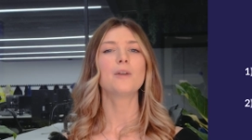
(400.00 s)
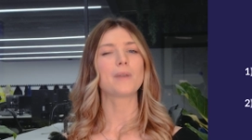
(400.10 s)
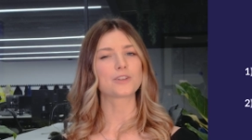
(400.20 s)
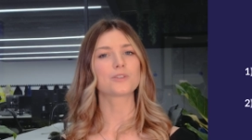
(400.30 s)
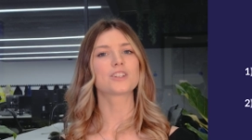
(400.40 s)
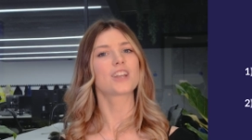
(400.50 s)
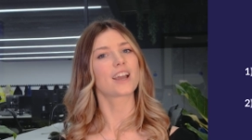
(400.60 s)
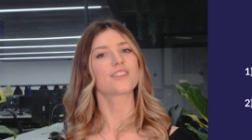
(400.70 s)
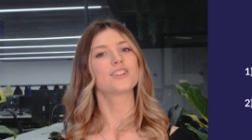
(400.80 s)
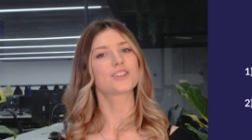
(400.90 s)
Make sure to
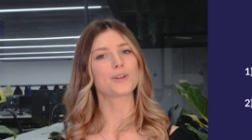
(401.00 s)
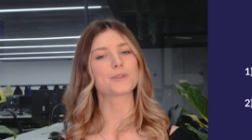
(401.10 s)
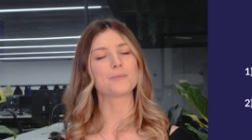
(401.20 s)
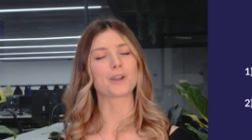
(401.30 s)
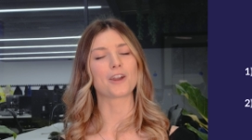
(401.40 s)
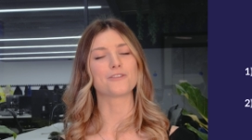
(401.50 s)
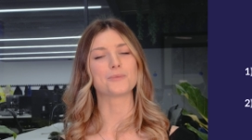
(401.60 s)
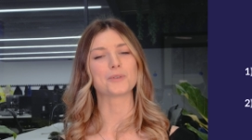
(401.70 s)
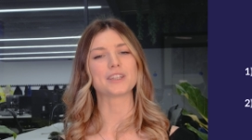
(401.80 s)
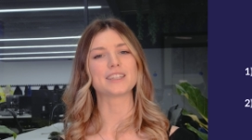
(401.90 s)
check the description below for
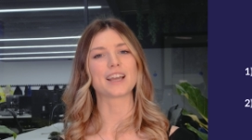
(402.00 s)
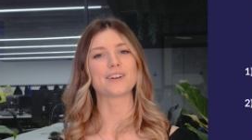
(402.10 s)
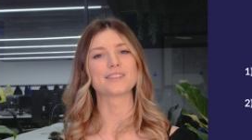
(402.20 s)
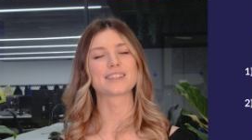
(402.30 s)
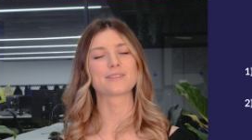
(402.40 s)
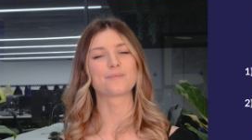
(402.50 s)
more details.